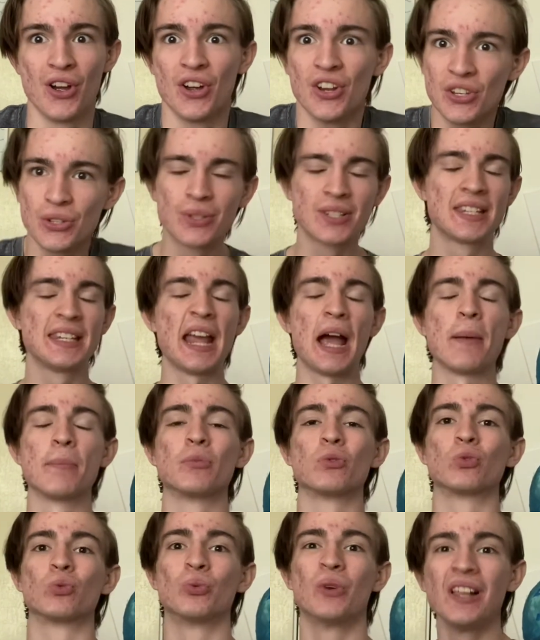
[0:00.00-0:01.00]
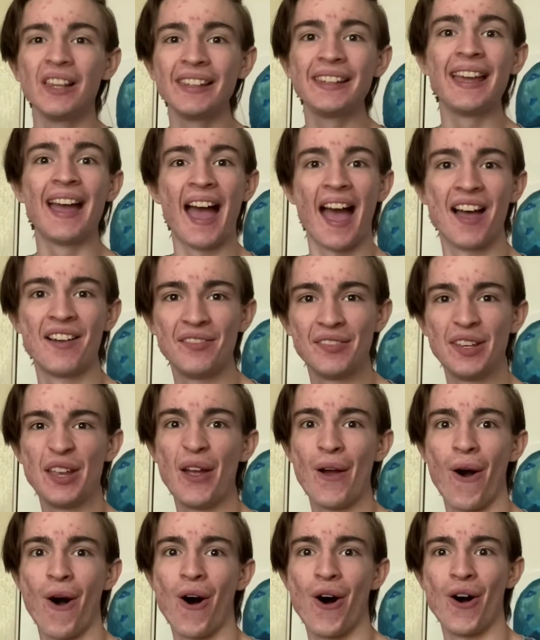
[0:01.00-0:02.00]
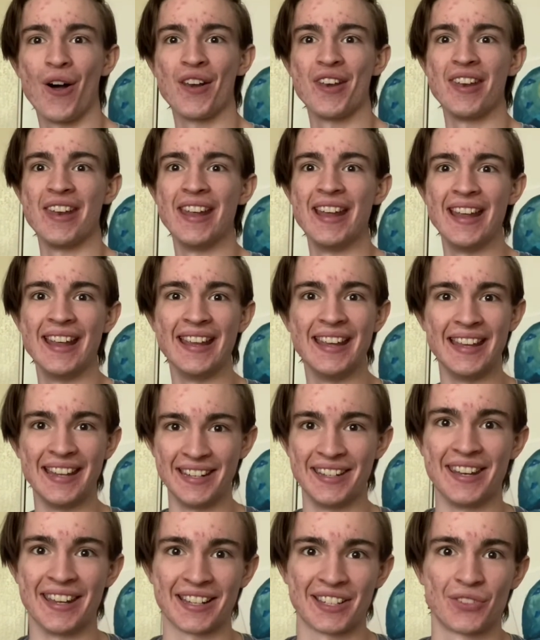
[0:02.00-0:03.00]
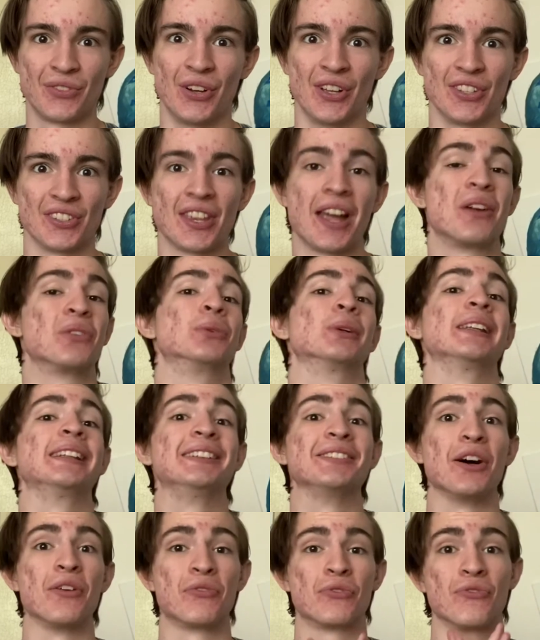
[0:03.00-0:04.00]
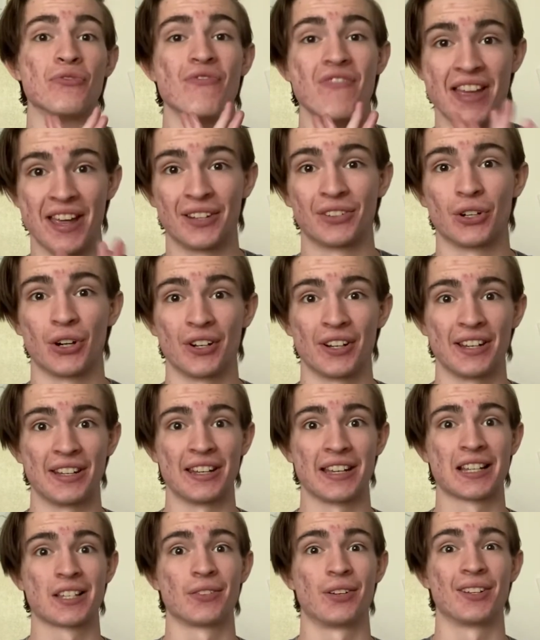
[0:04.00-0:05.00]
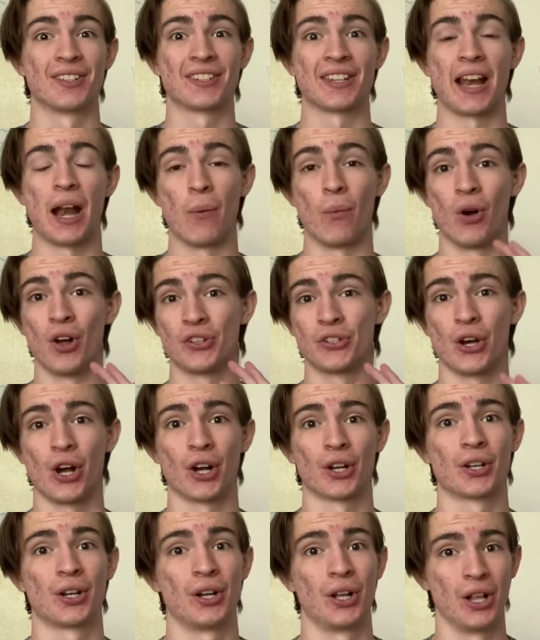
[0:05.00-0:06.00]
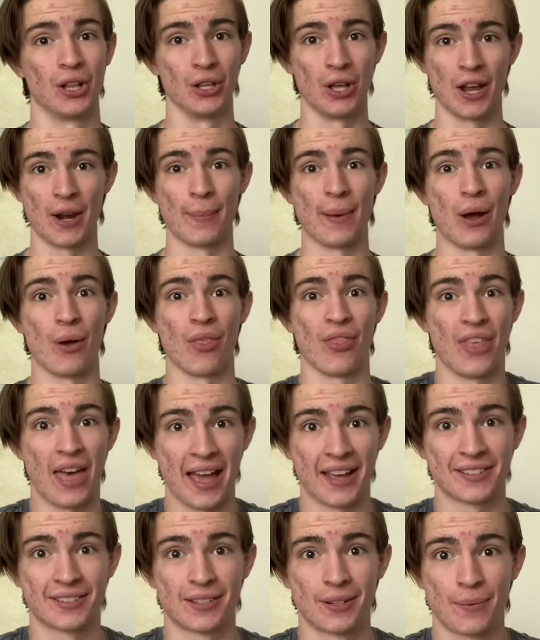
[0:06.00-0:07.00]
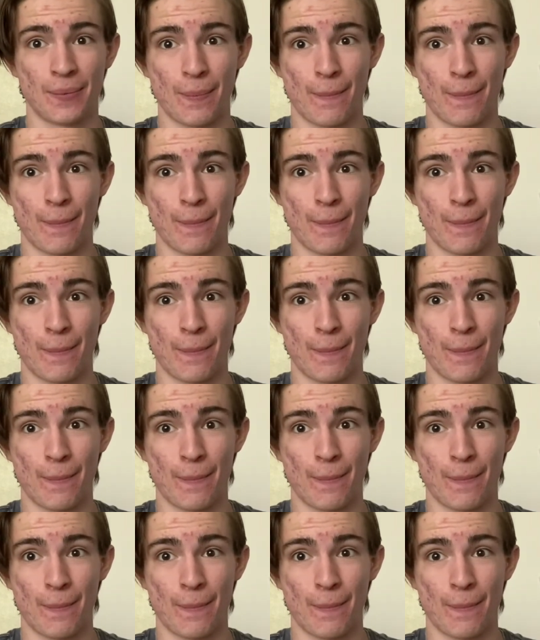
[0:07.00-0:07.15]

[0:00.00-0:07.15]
You can see I'm really heavy on index funds. I really love Vanguard index funds. I want to talk a lot about that.